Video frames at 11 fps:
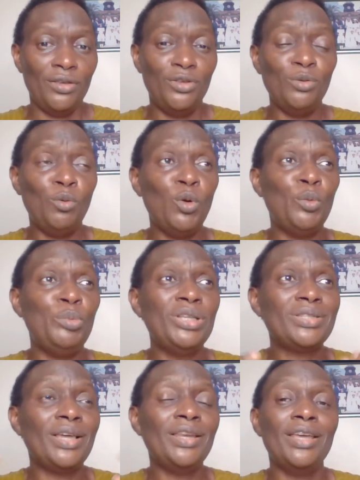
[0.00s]
You will be
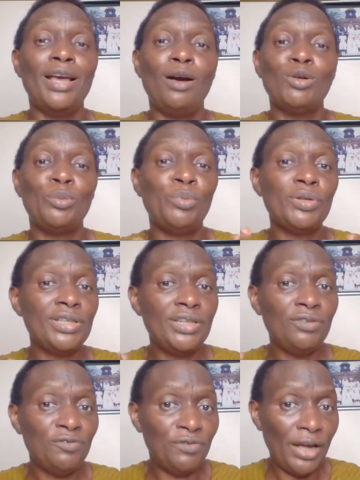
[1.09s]
sending out
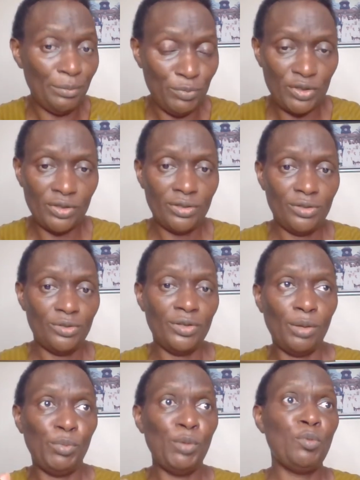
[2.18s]
positive vibes to
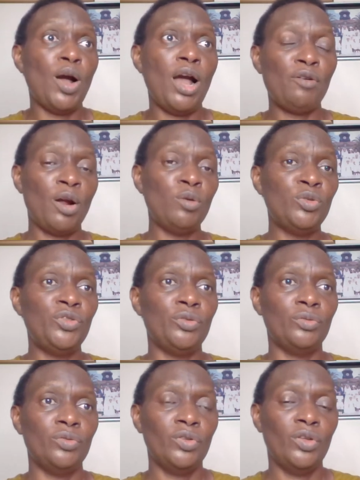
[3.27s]
the people around
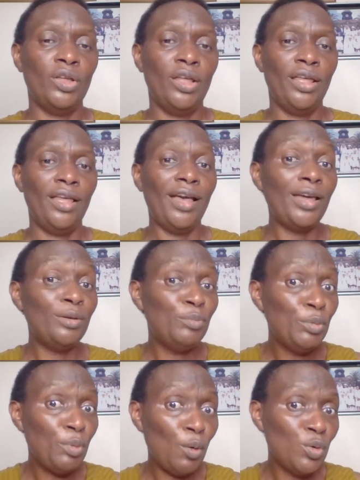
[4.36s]
you, and
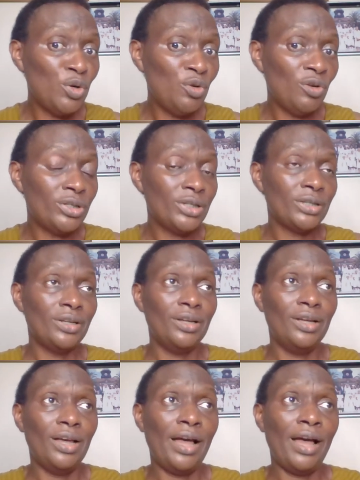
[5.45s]
people will not
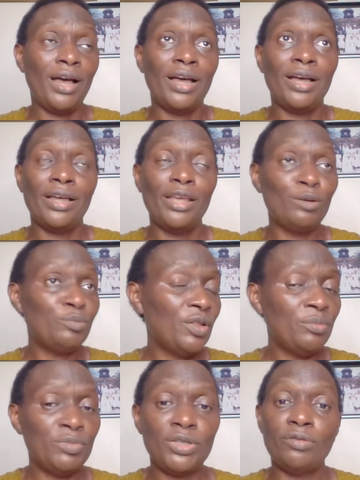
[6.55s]
help
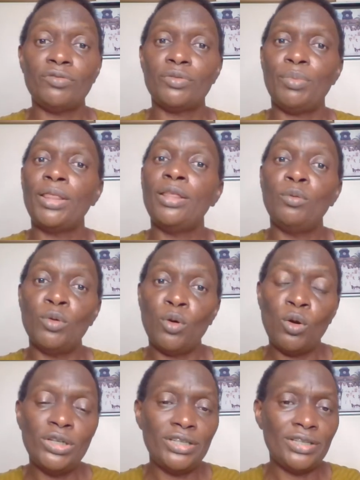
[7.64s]
themselves, but they will
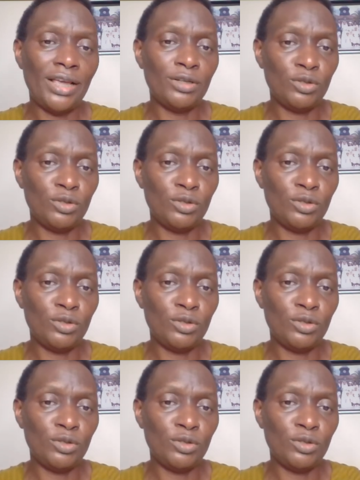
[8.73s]
all desire